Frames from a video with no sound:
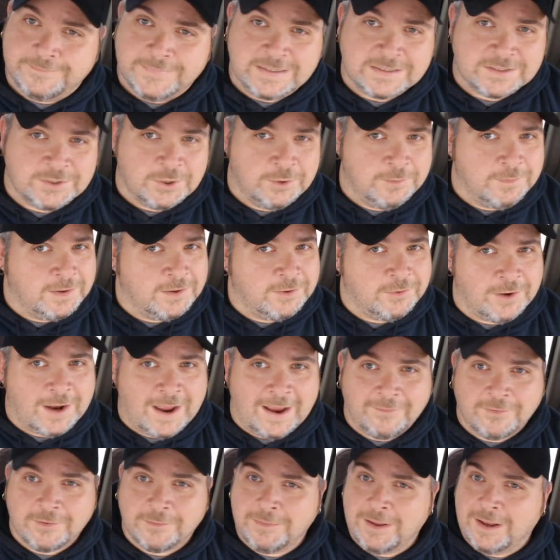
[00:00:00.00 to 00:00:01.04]
This new big
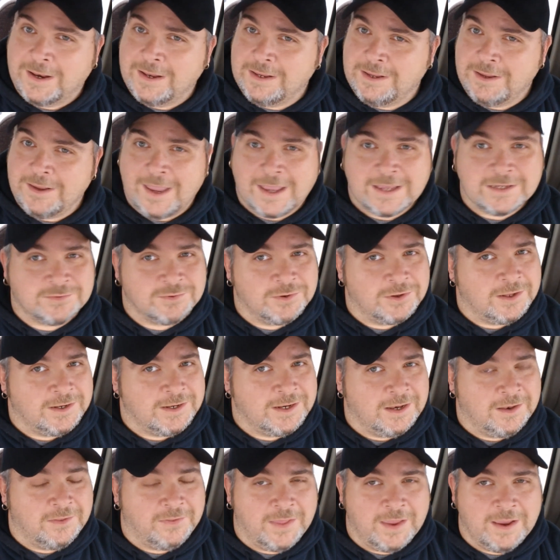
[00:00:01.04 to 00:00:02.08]
driver, buddy, you guys really
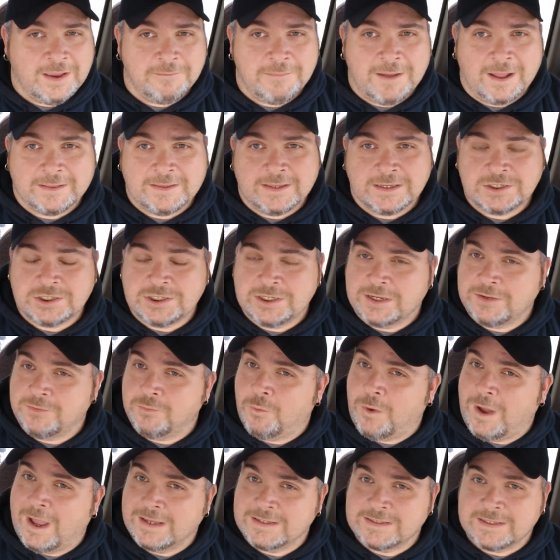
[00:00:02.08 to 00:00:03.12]
need to think about this shit
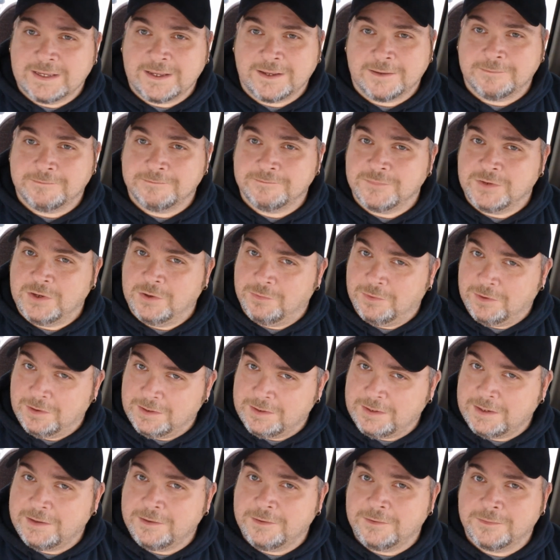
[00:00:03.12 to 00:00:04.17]
and wise up. You
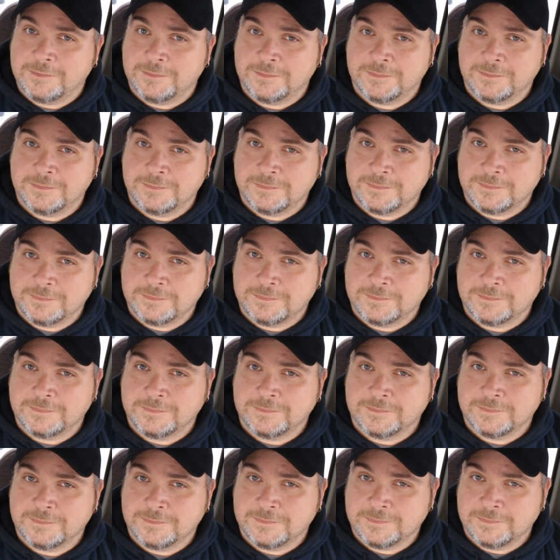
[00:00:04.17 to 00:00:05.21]
really do.
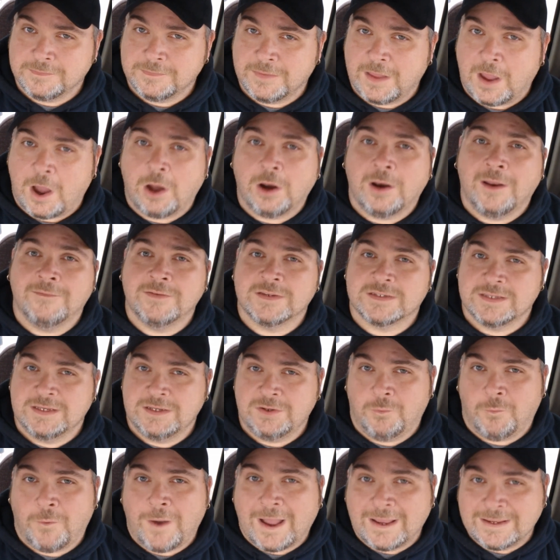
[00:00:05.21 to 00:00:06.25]
All of us
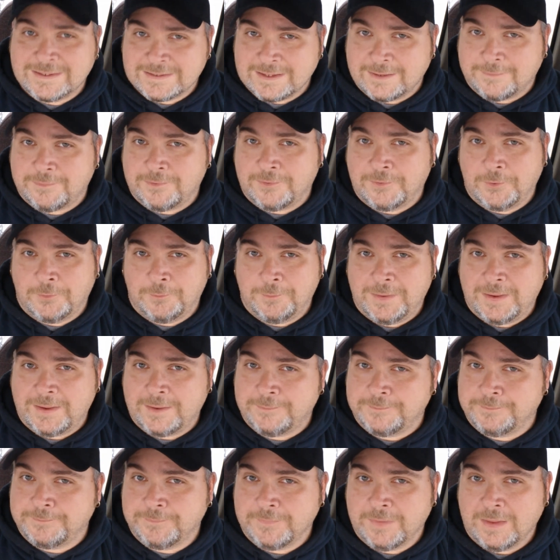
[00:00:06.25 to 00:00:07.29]
need to wise up a little
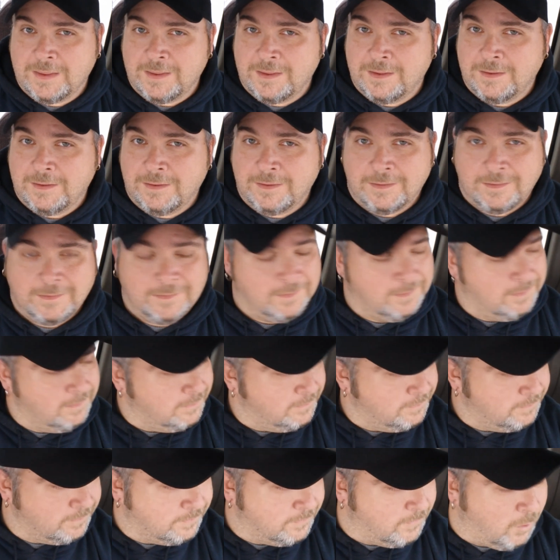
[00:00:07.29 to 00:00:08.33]
bit.
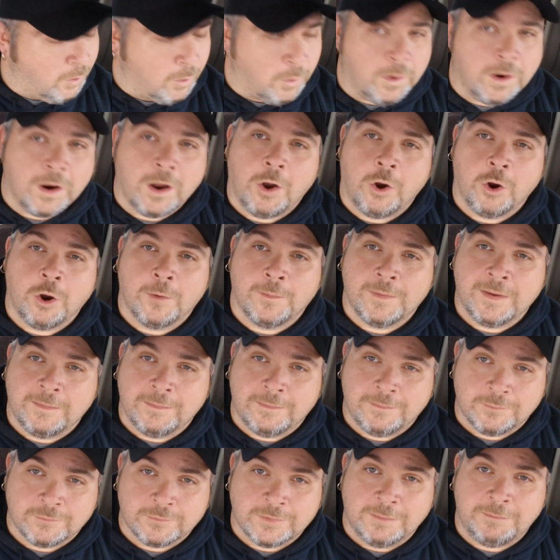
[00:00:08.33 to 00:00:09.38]
Or we're all going to
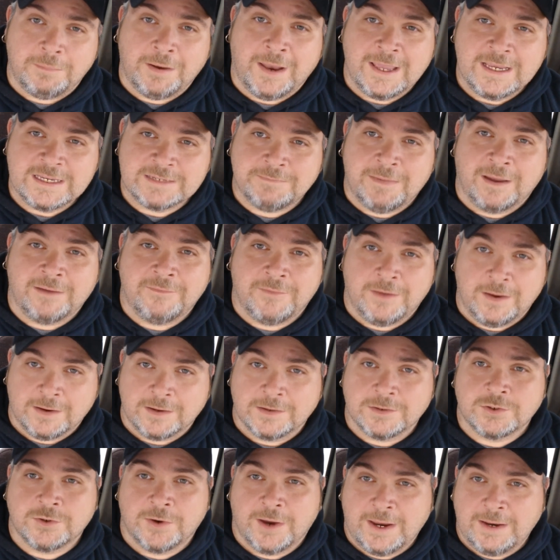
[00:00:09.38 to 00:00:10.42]
be replaced by
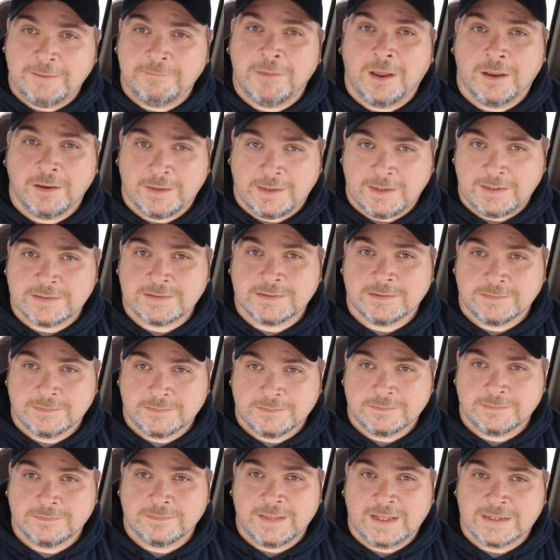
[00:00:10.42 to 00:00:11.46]
fucking trained monkeys.
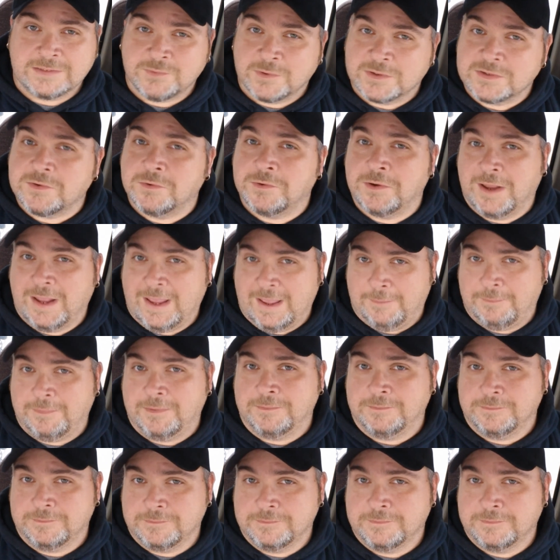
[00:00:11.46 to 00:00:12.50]
That's what's going to happen.